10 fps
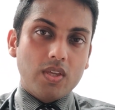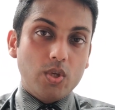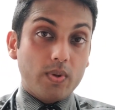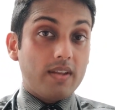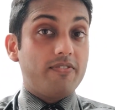
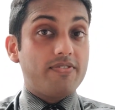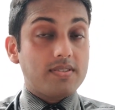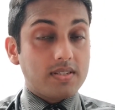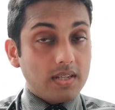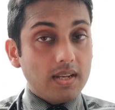you can
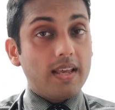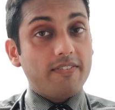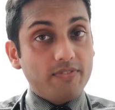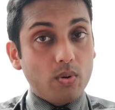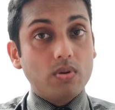still
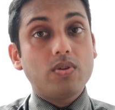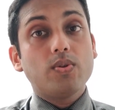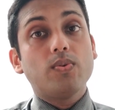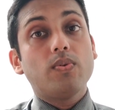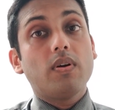afford
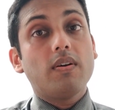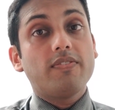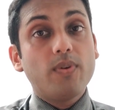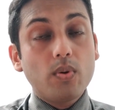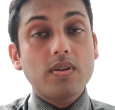to
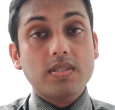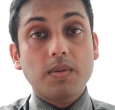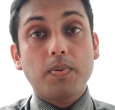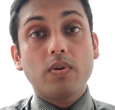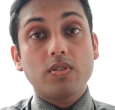focus
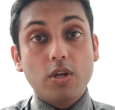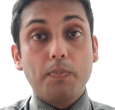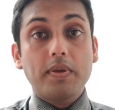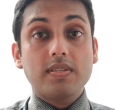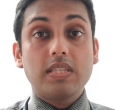upon
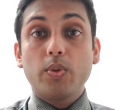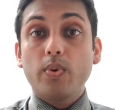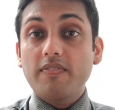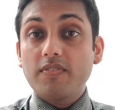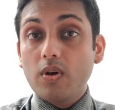topics that you
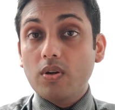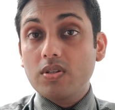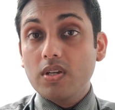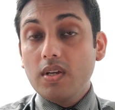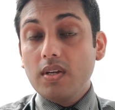have not
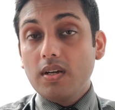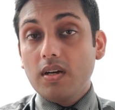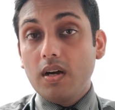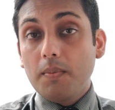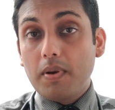
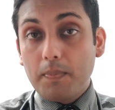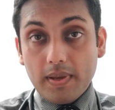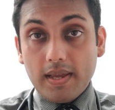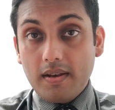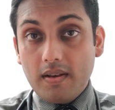uh,
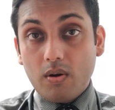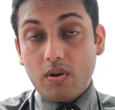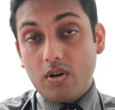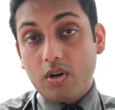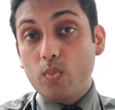prepared
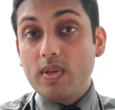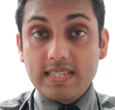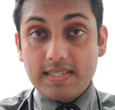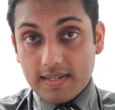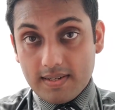or not
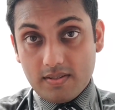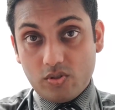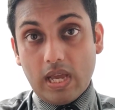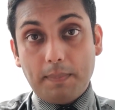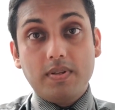visited
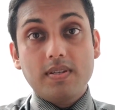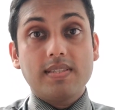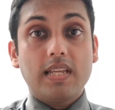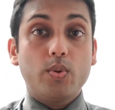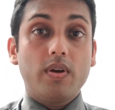chapters
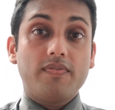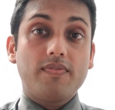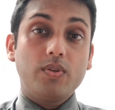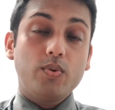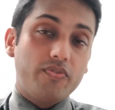that you have
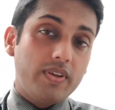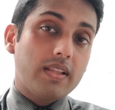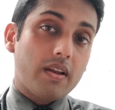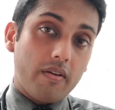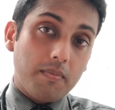you feel
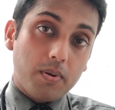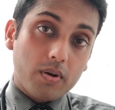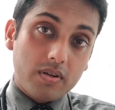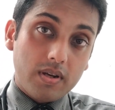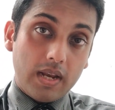that are
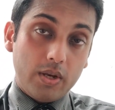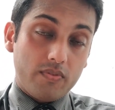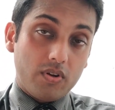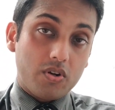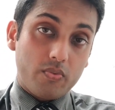important and you
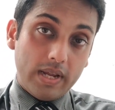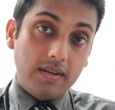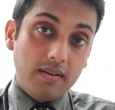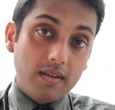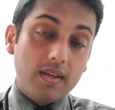have not
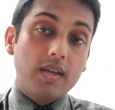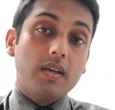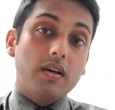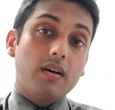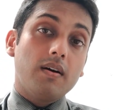read.
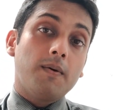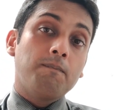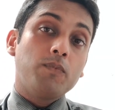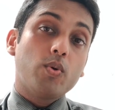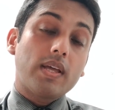
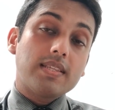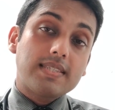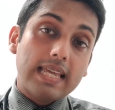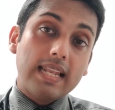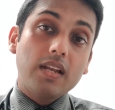Um, you can
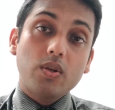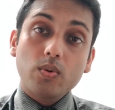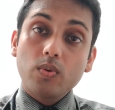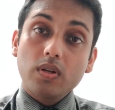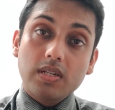sail
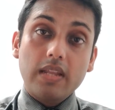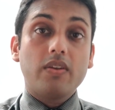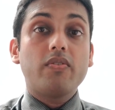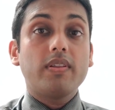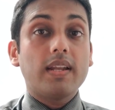into
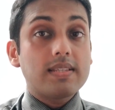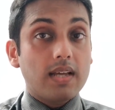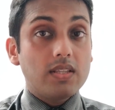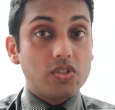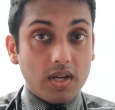territory that is
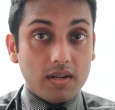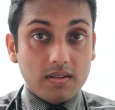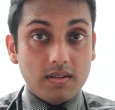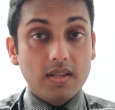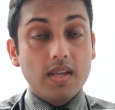
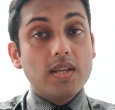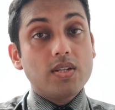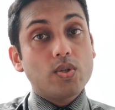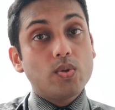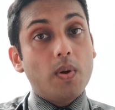uncharted
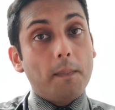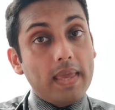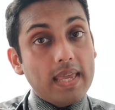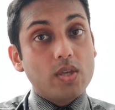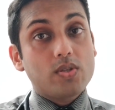to
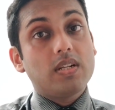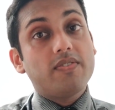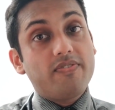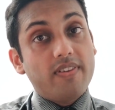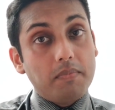make yourself
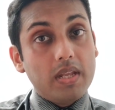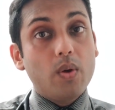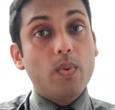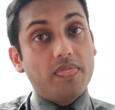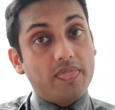
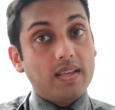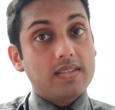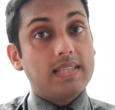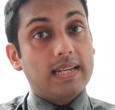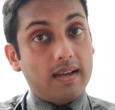familiar with
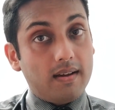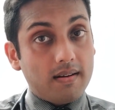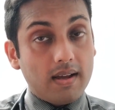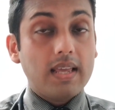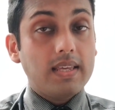things that are
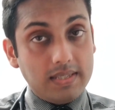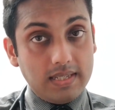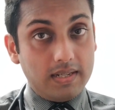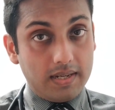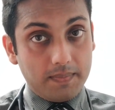high
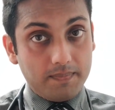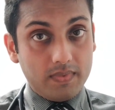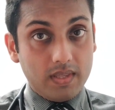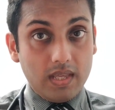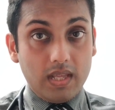yield.
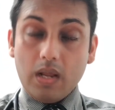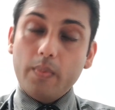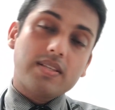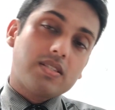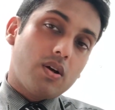Now,
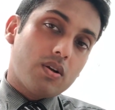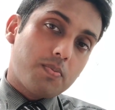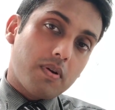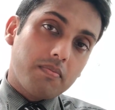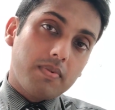it is not
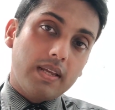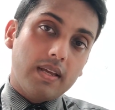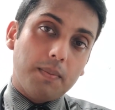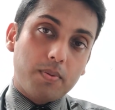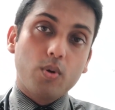
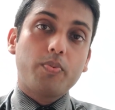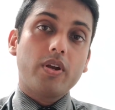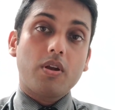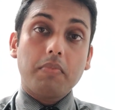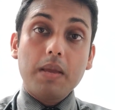probably
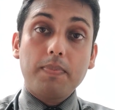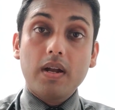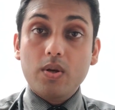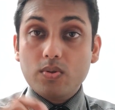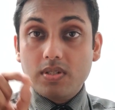appropriate on my
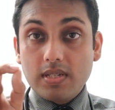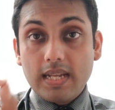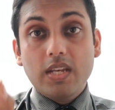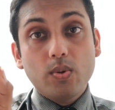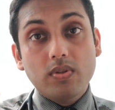part to
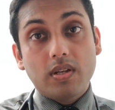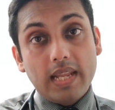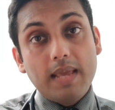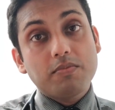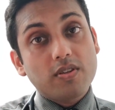tell you the
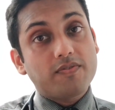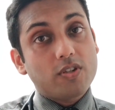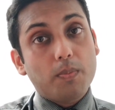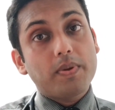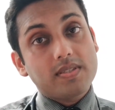names of
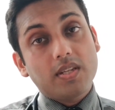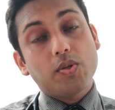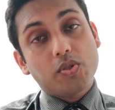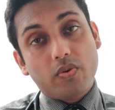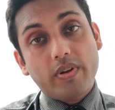topics that you
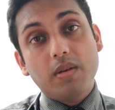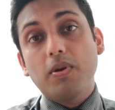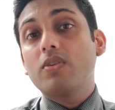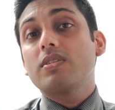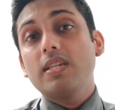should read
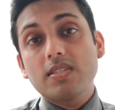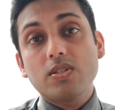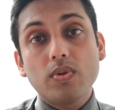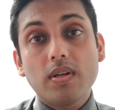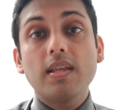because each
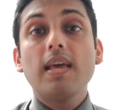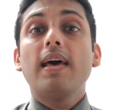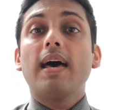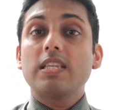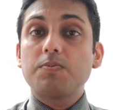student
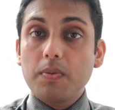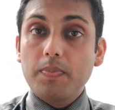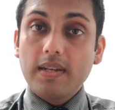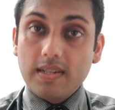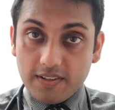has
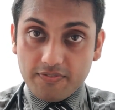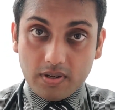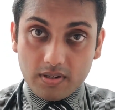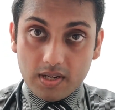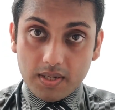prepared
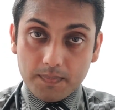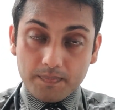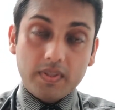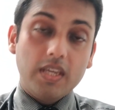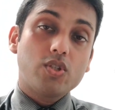differently.
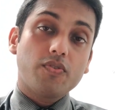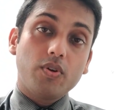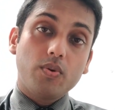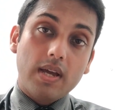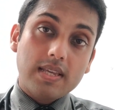Each of
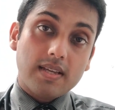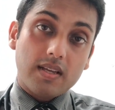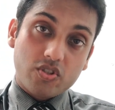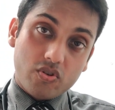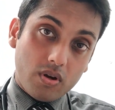you guys
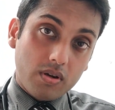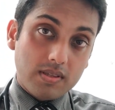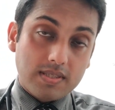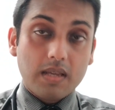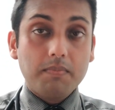are strong
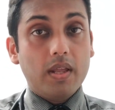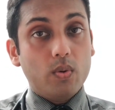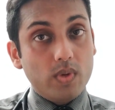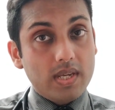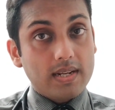in some
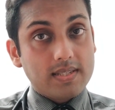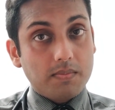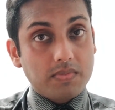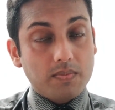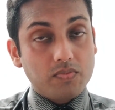and weak at
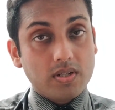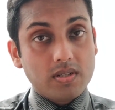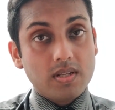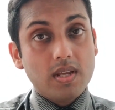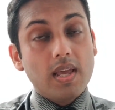some
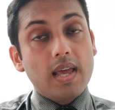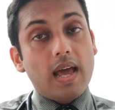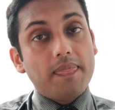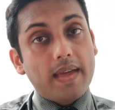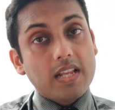subjects.
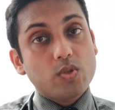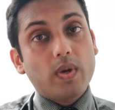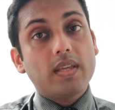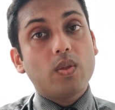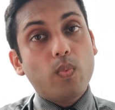And that is
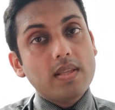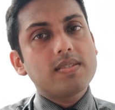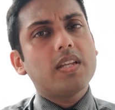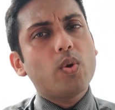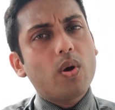why the ones
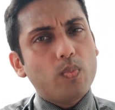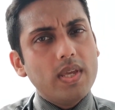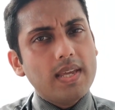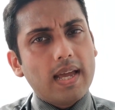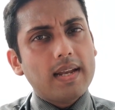that you are
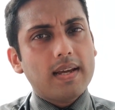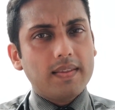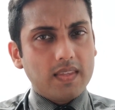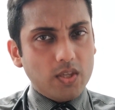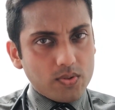weak at, I
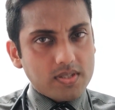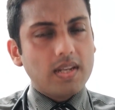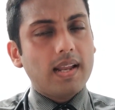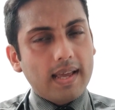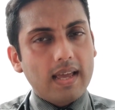think you
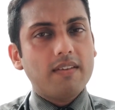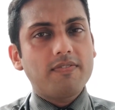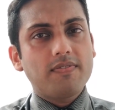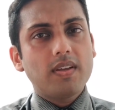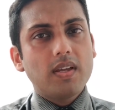still have
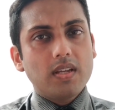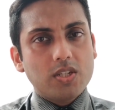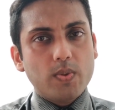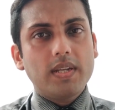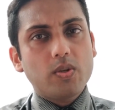
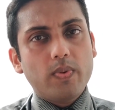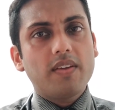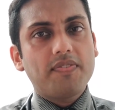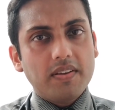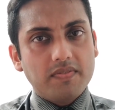20
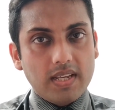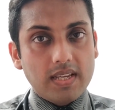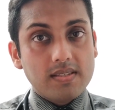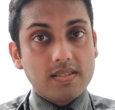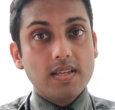25
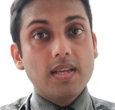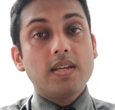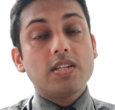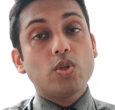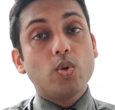days
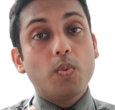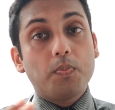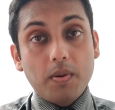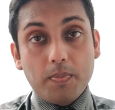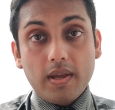to
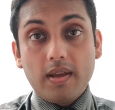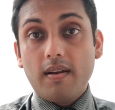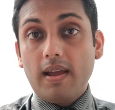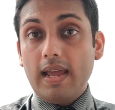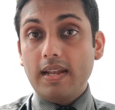
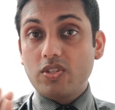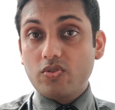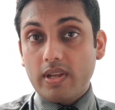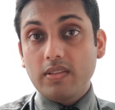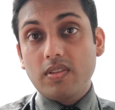prepare and
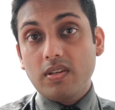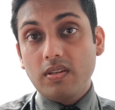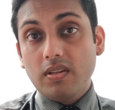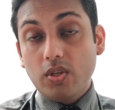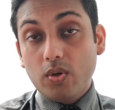
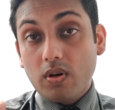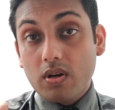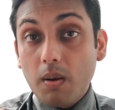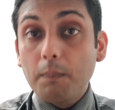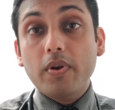strengthen your
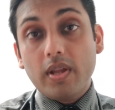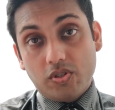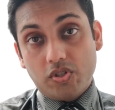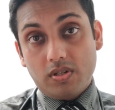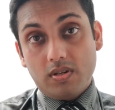
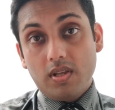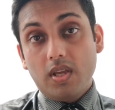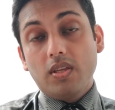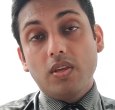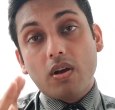comprehension
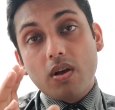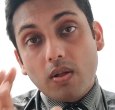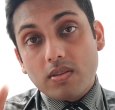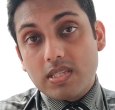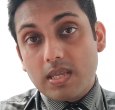your
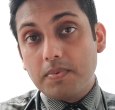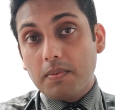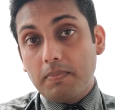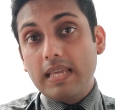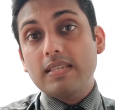
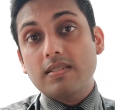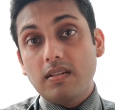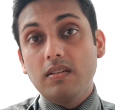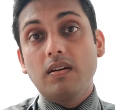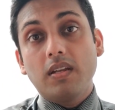concept-based
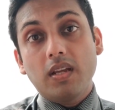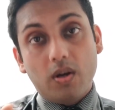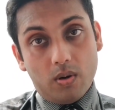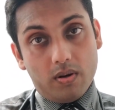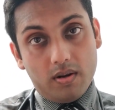learning
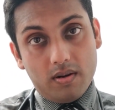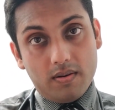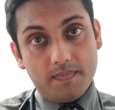on.